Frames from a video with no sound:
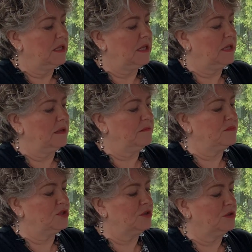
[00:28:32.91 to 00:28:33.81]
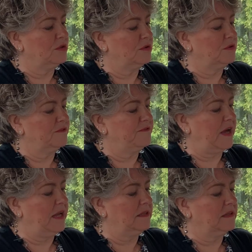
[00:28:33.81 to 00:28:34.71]
him to
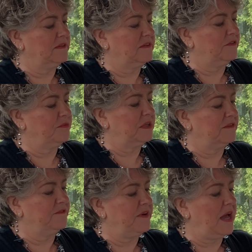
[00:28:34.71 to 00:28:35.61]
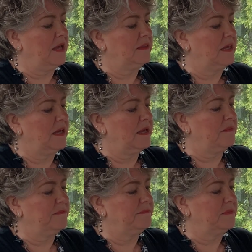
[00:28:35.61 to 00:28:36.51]
fight. Let's see if we can find
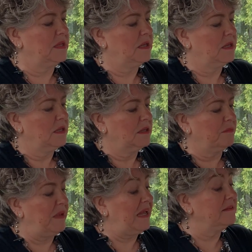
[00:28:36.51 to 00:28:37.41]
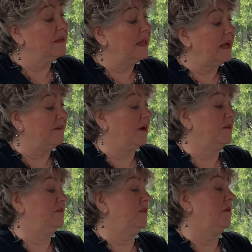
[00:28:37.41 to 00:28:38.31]
them. The
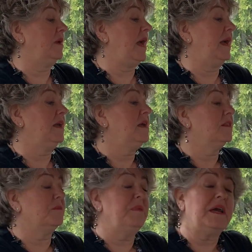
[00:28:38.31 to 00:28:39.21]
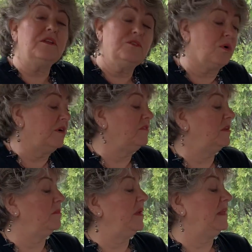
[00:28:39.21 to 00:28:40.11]
bandoleros, okay? The picadors
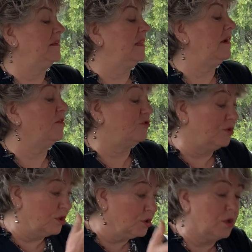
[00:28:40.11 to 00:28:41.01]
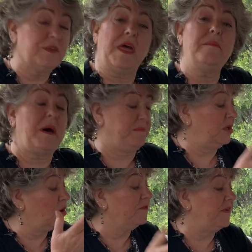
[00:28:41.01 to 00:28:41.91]
and the bandoleros. You could look them up
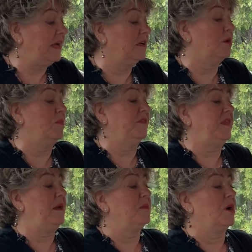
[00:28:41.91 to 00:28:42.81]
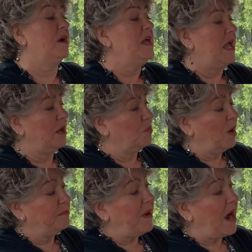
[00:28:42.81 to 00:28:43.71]
and go find out what they were and
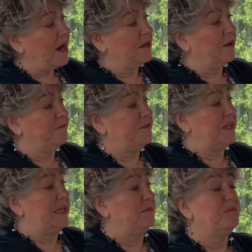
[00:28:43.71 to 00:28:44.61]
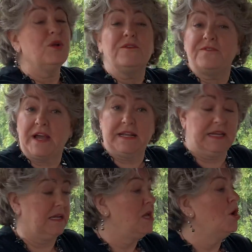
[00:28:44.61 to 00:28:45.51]
what part of the
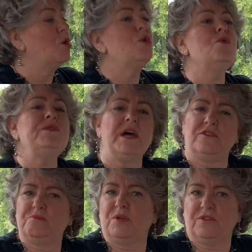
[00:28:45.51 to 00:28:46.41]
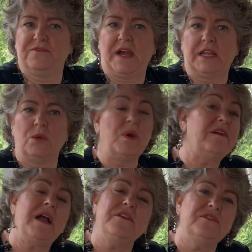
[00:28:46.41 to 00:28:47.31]
bullfighting. Who does bullfighting?
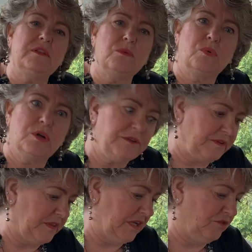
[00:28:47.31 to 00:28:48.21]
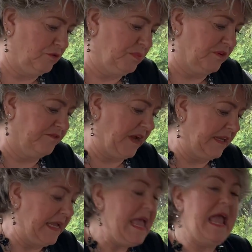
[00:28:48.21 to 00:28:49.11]
Where else in the world do they do
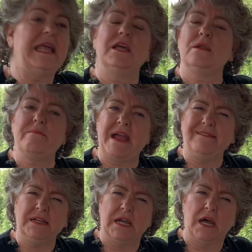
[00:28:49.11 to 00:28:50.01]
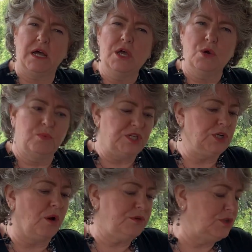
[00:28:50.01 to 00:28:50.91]
bullfighting? And in America, we
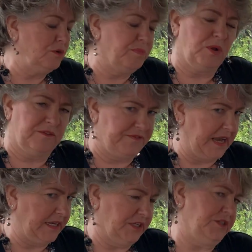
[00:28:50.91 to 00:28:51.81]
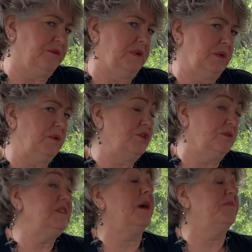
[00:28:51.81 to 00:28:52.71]
don't do bullfighting, do we? We
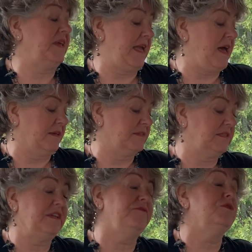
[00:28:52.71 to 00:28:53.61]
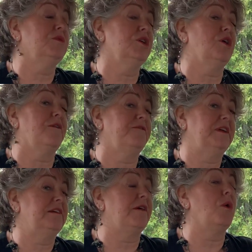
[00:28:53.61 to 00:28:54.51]
do something else. See if you can go
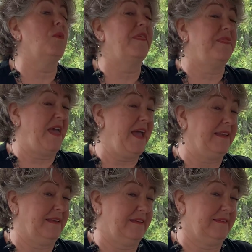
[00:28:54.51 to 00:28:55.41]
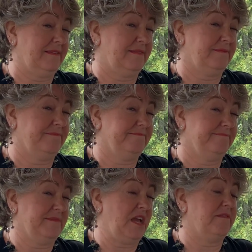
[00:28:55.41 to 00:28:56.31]
figure out what that is,
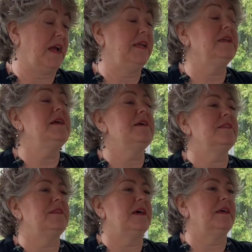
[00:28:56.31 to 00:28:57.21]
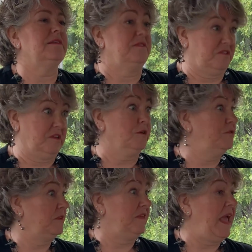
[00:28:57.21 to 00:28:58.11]
all right? Still
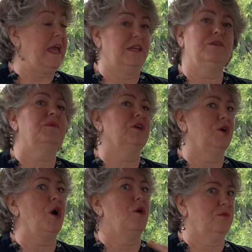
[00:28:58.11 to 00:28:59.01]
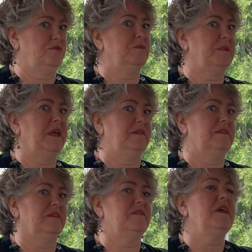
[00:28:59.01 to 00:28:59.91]
today, you can go to
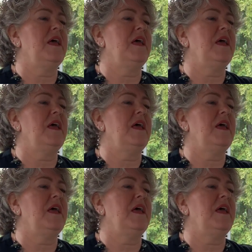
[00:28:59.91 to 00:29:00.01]
places